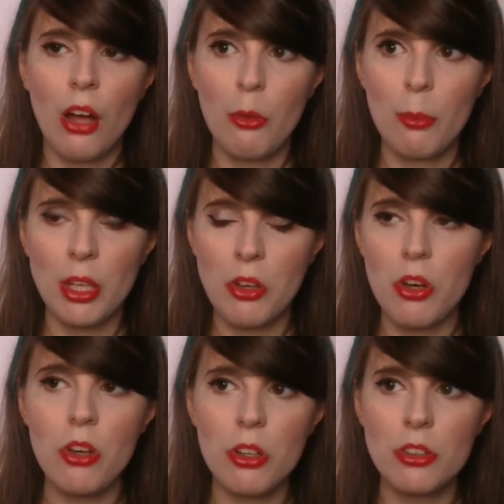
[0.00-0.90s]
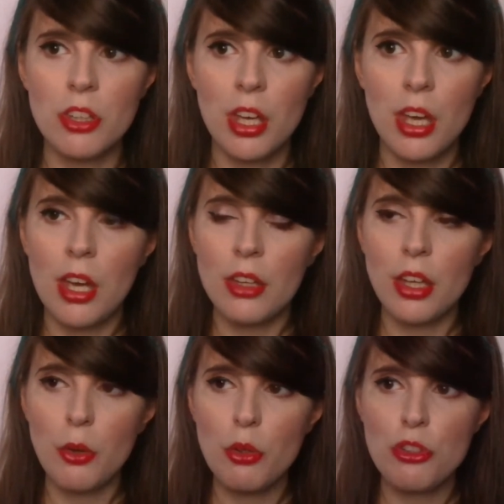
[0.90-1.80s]
oh my god,
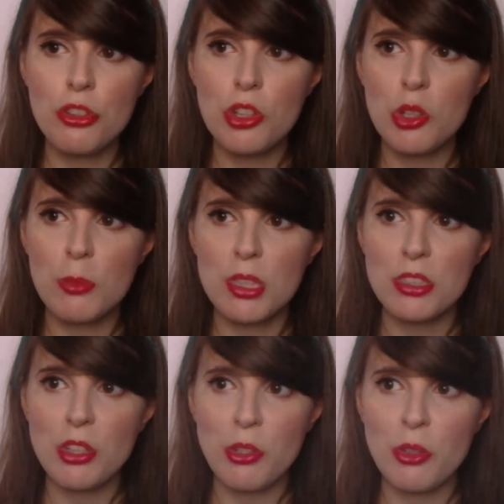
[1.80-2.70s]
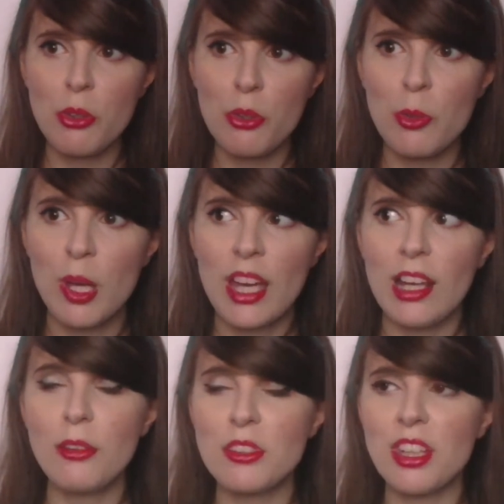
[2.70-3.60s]
that costume, it's so cool.
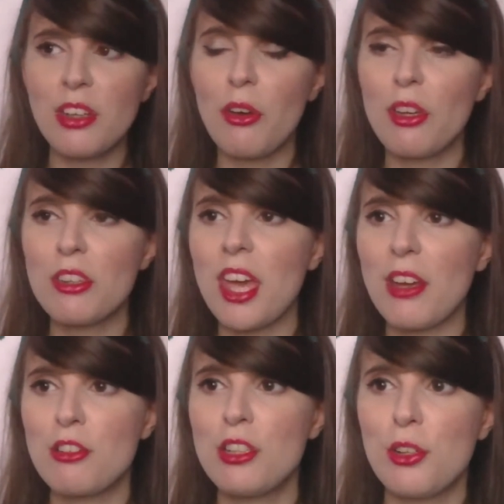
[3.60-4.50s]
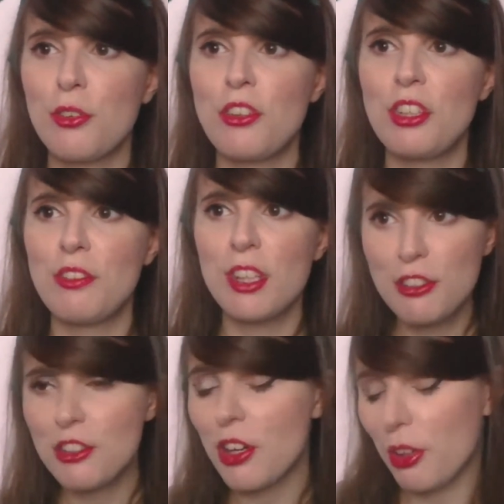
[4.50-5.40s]
It looks like it's actually off the TV
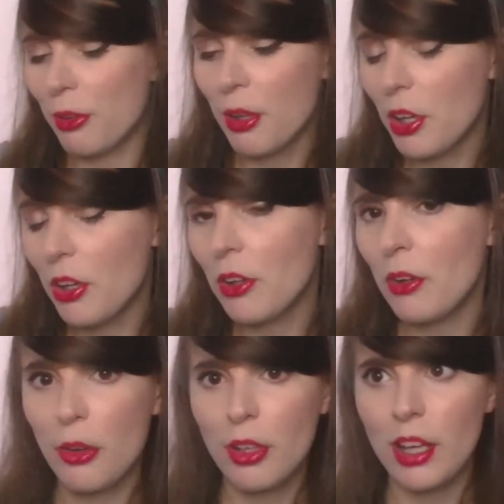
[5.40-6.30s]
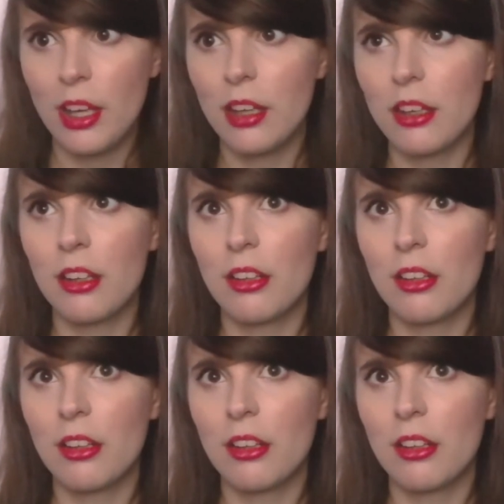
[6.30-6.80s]
show. Or like,